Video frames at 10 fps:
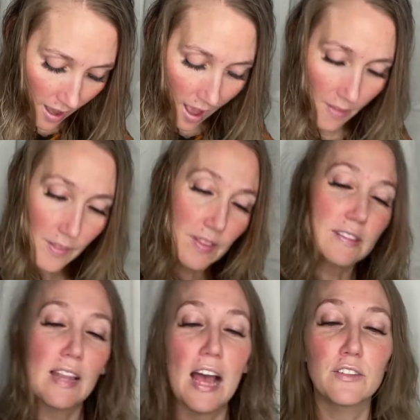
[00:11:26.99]
And then this
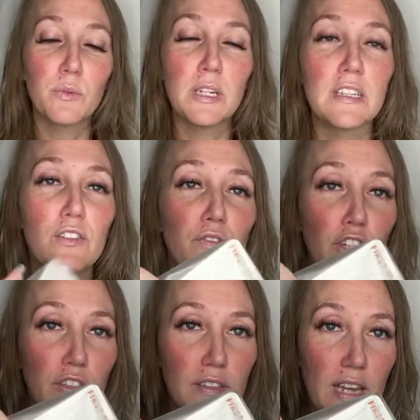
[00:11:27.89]
last one is
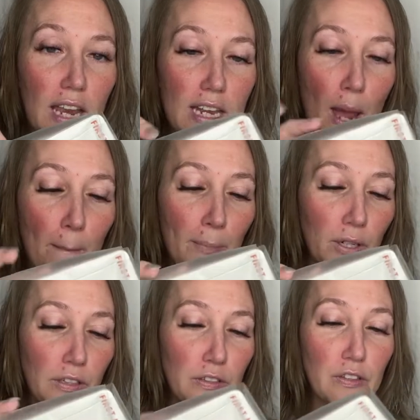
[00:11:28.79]
first
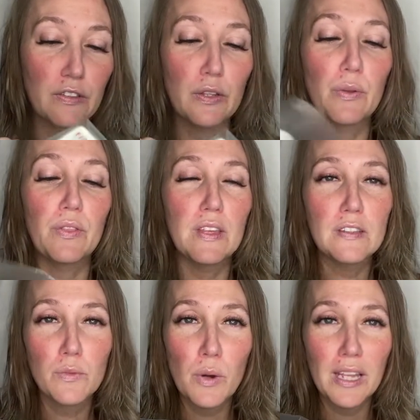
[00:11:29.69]
numbers. So
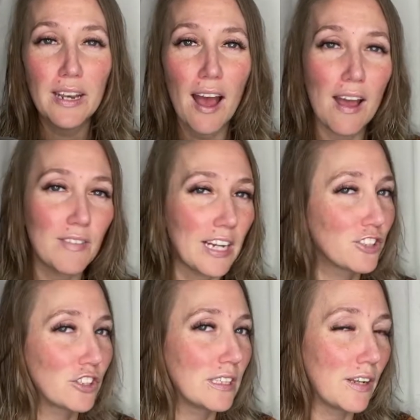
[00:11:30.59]
this one I've
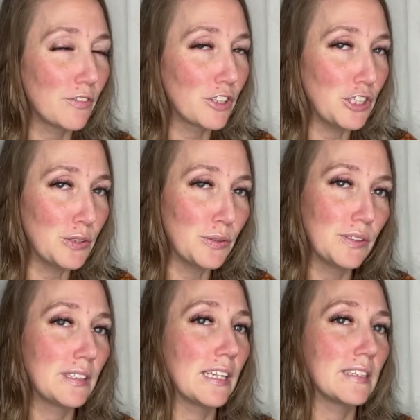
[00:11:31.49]
actually never
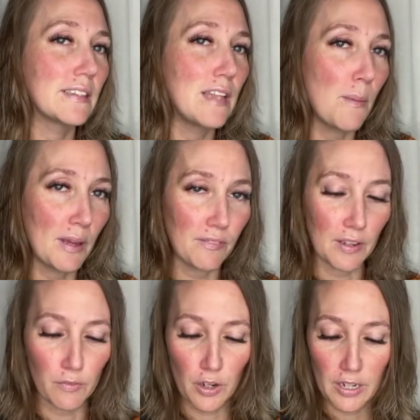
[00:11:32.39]
used. It's not my
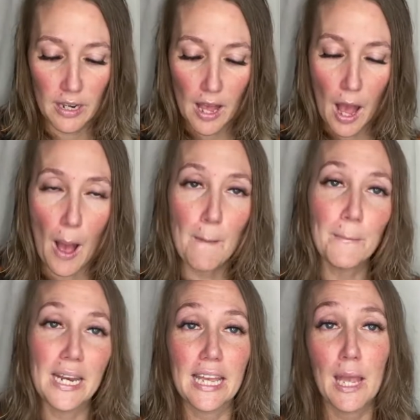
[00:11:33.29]
favorite,
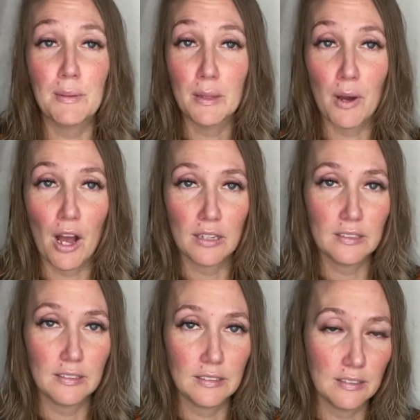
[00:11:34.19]
but it came in the
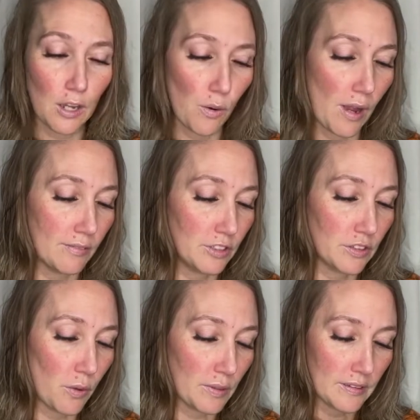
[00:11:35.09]
box. So I've just
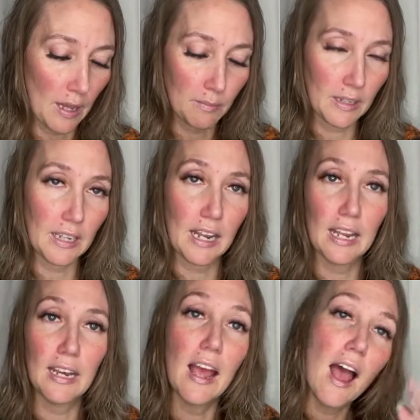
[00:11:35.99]
always kept it.
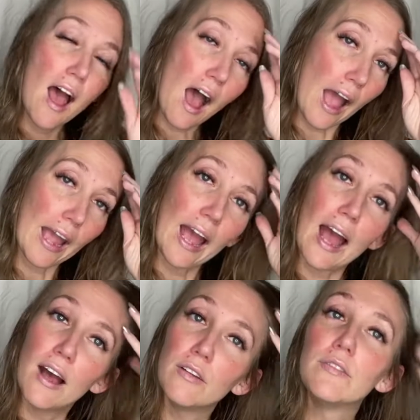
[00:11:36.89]
And I
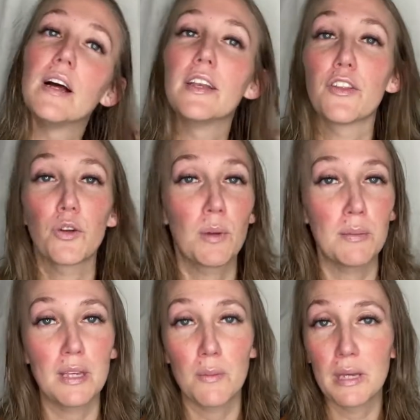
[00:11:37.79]
have another baby
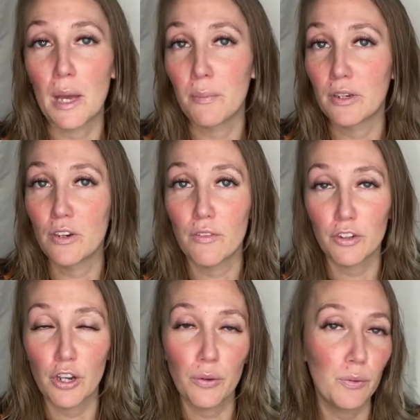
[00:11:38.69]
coming up, and you never
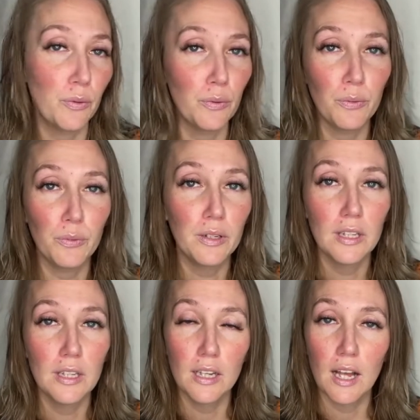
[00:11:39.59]
know who
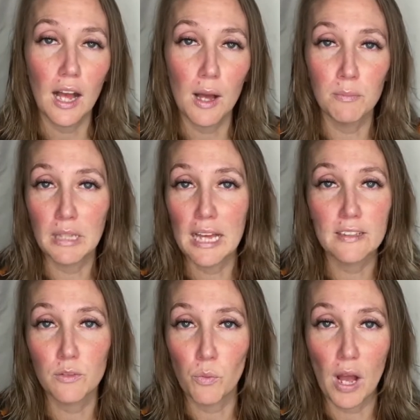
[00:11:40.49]

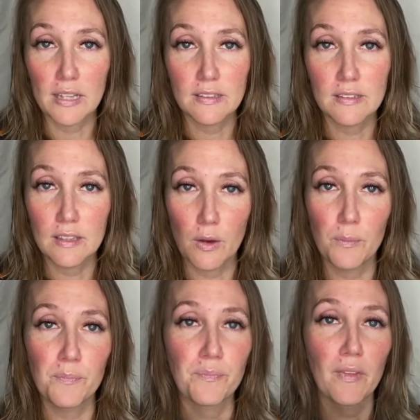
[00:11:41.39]
likes what. So
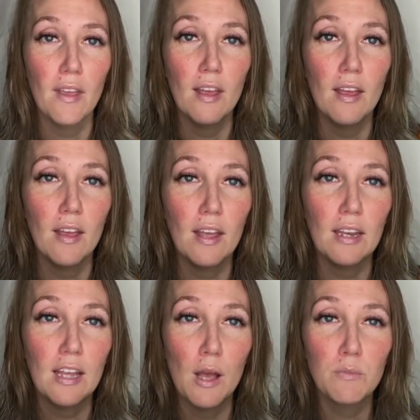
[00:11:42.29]

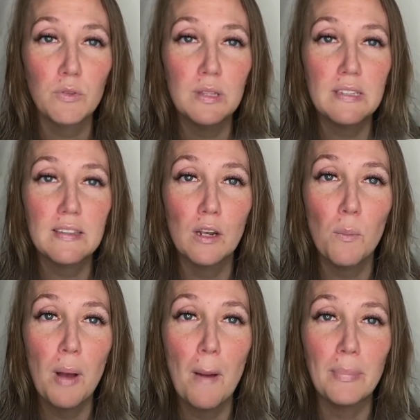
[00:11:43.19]
it comes with these little
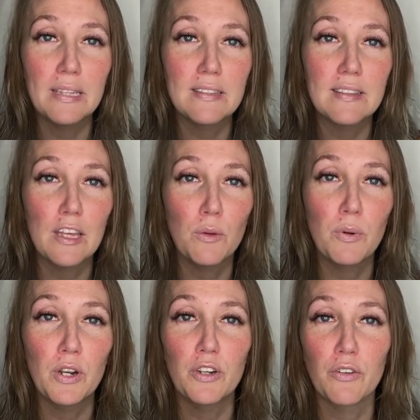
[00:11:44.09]
puppets that you
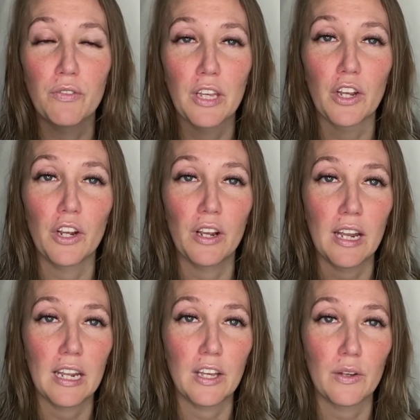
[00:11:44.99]
put on your finger,
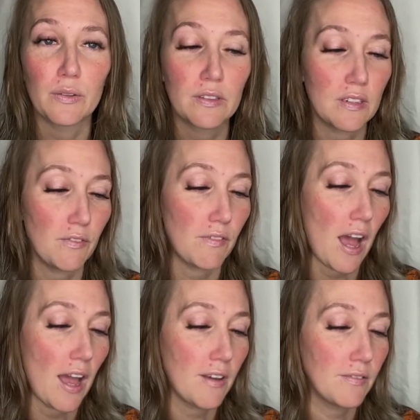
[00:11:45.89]
and it goes to
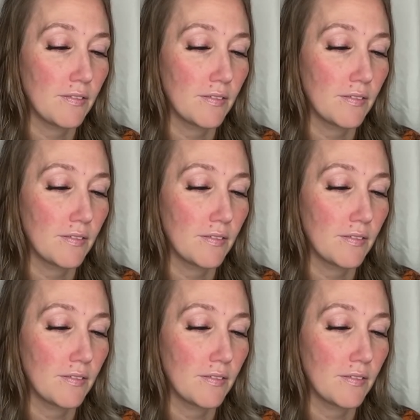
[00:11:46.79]
5.